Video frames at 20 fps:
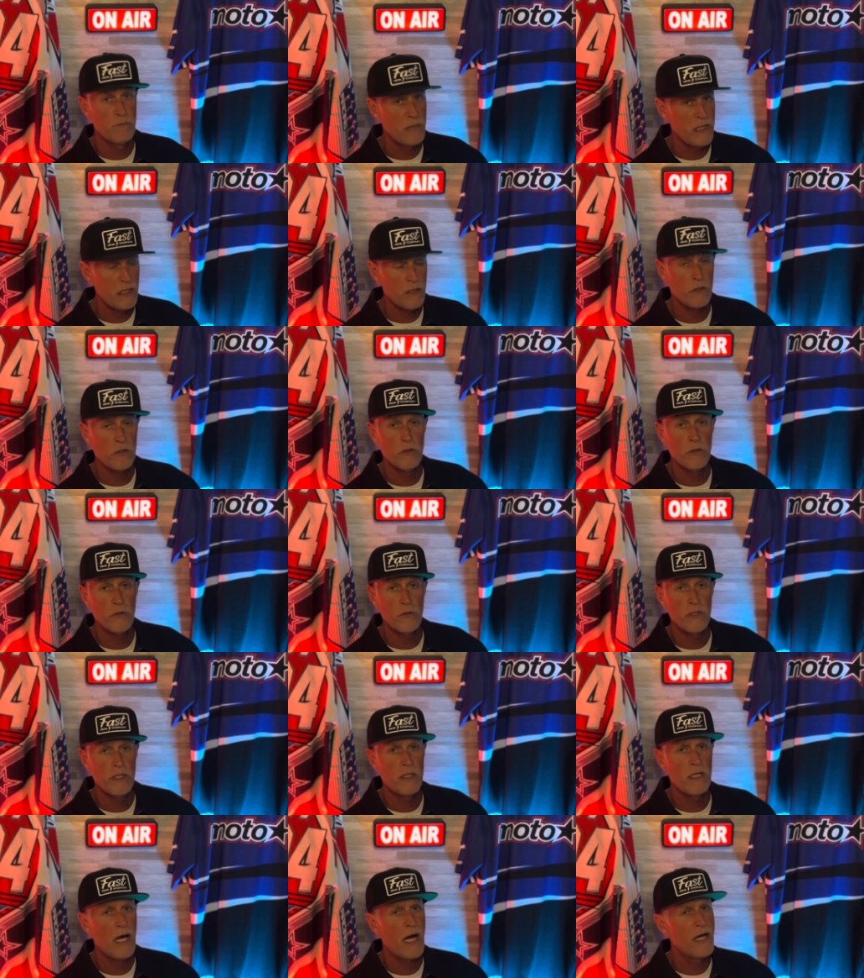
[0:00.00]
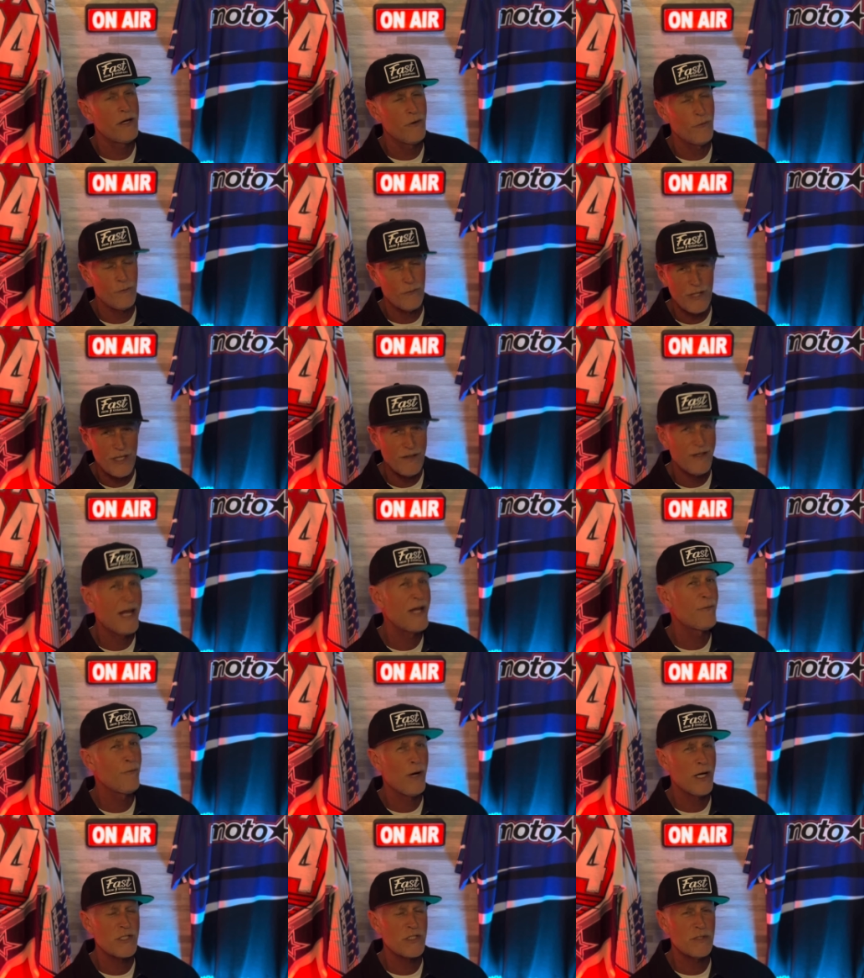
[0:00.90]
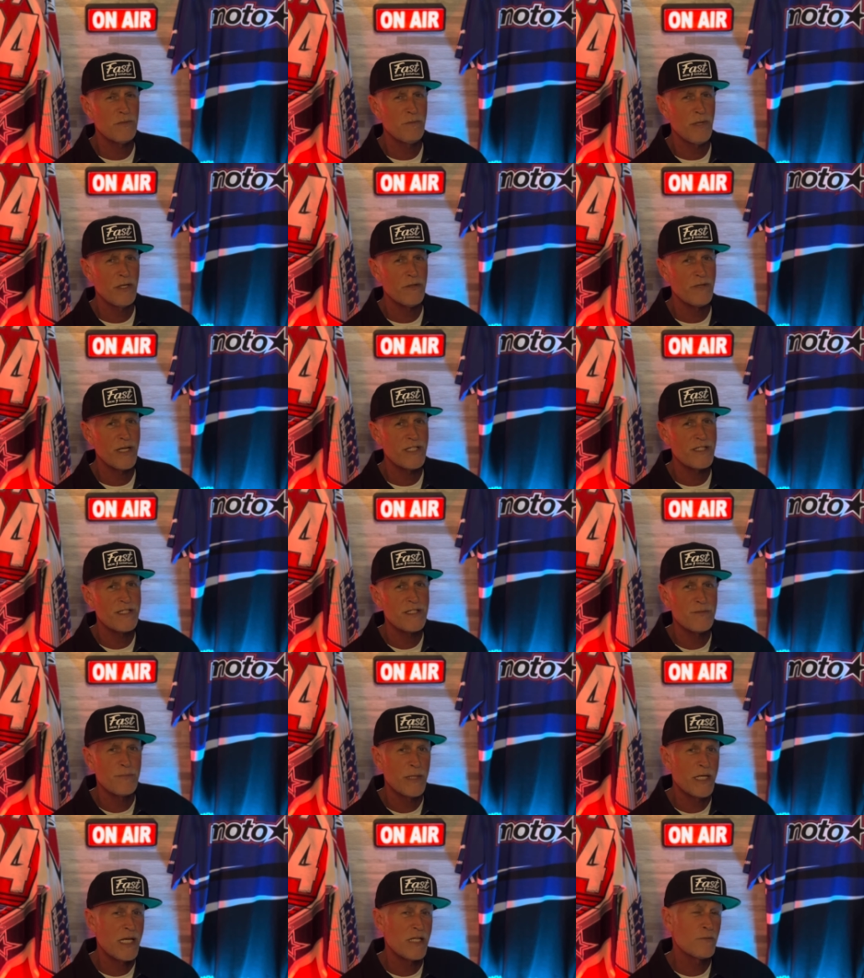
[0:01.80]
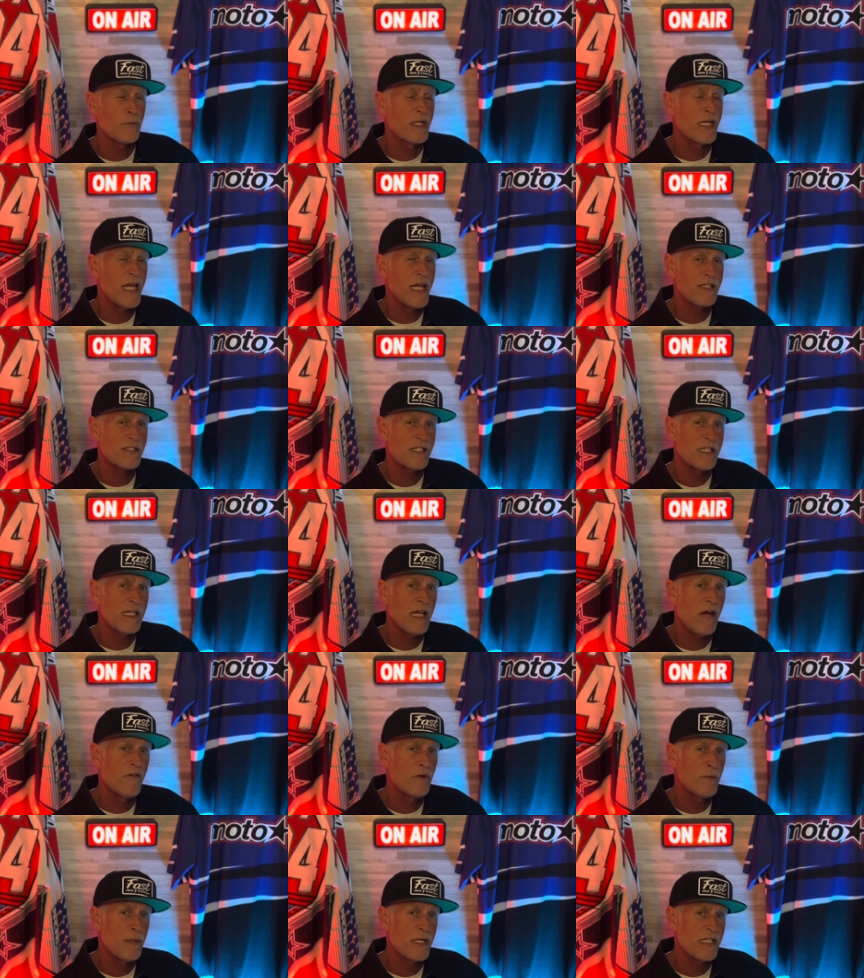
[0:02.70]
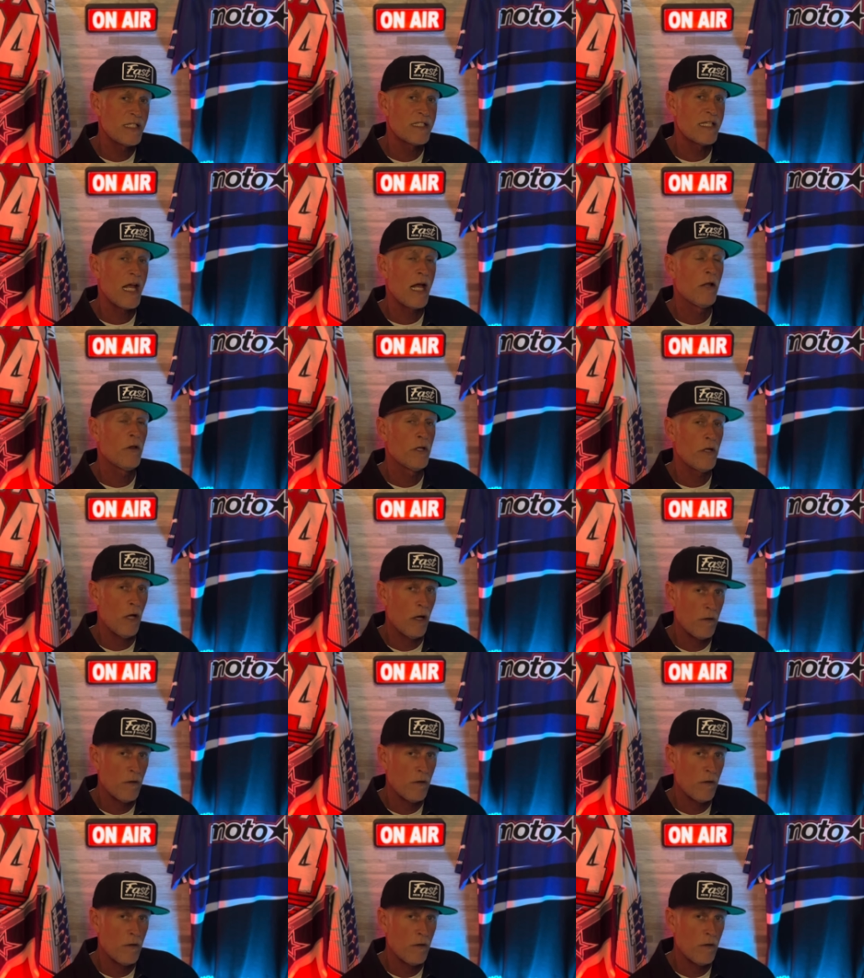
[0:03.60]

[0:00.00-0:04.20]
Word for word: me included, I don't really like watching mud races because we can't see everybody's talent